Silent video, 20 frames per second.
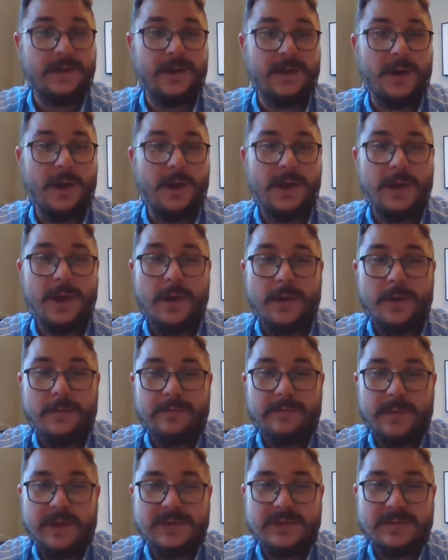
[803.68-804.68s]
There you
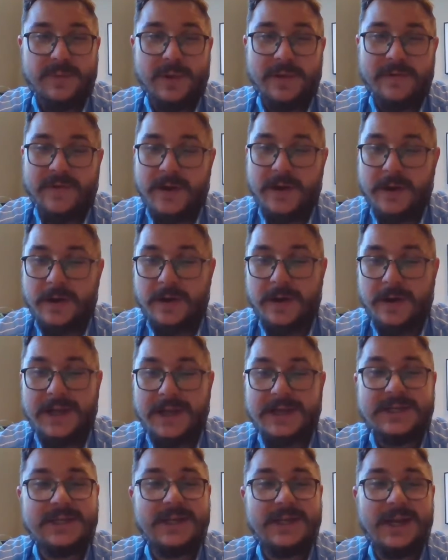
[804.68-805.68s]
go. There's Boulevard,
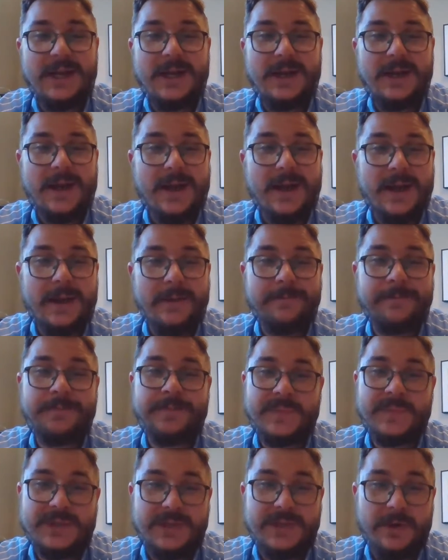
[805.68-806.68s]
1989,
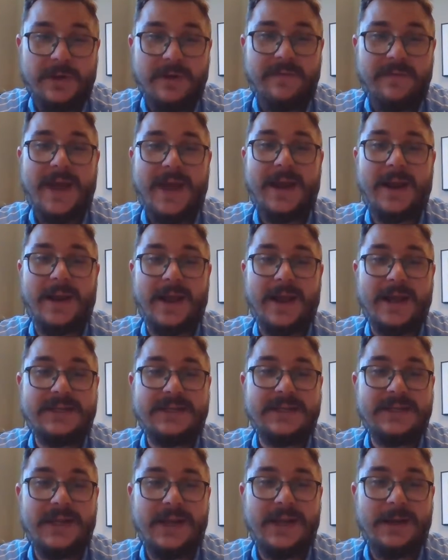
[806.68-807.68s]
Sierra Nevada,
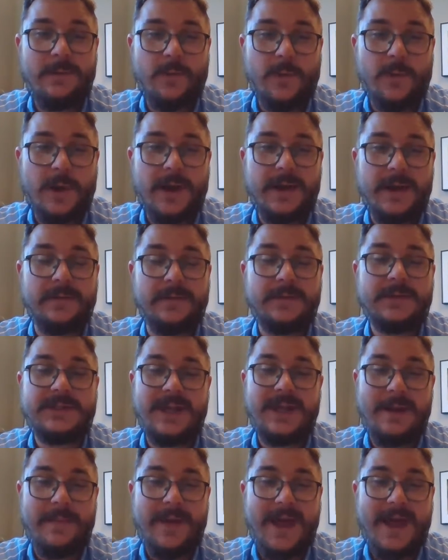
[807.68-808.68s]
1981,
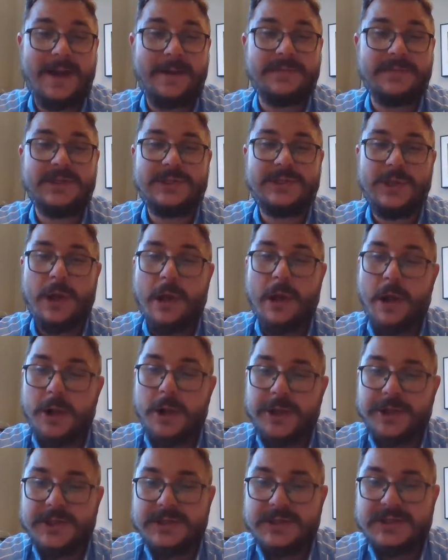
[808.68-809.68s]
Sam Adams. It's
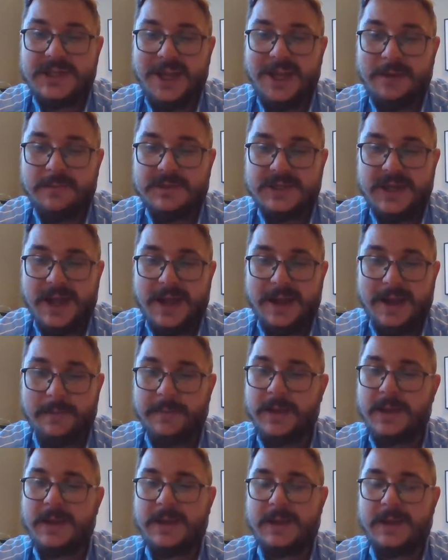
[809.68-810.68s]
all at the same
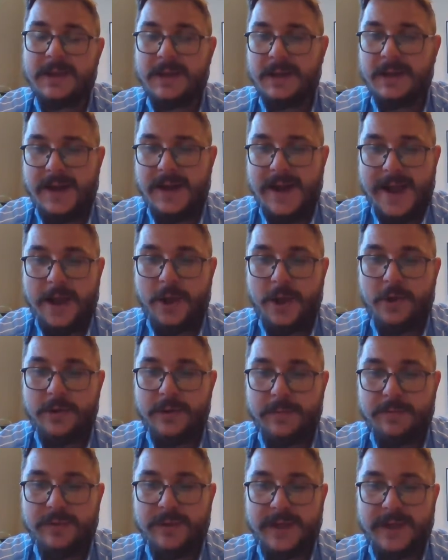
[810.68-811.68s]
time. Now
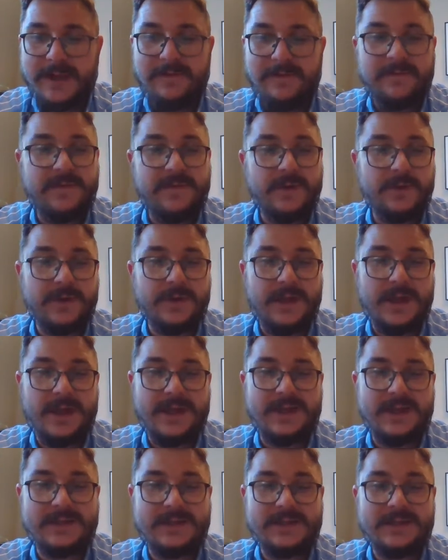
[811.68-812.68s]
the playing field
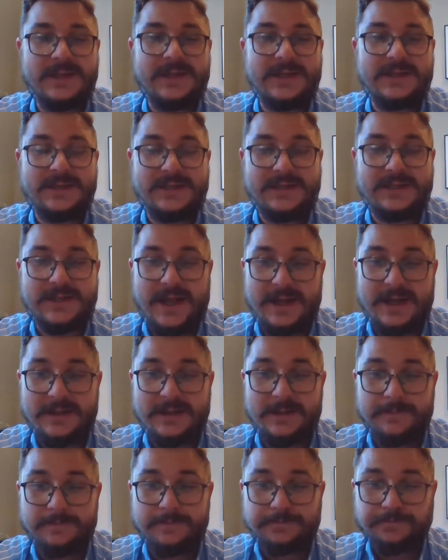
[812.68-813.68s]
has
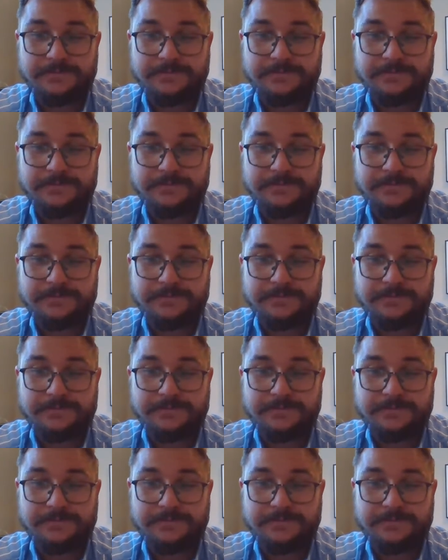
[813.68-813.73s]
set.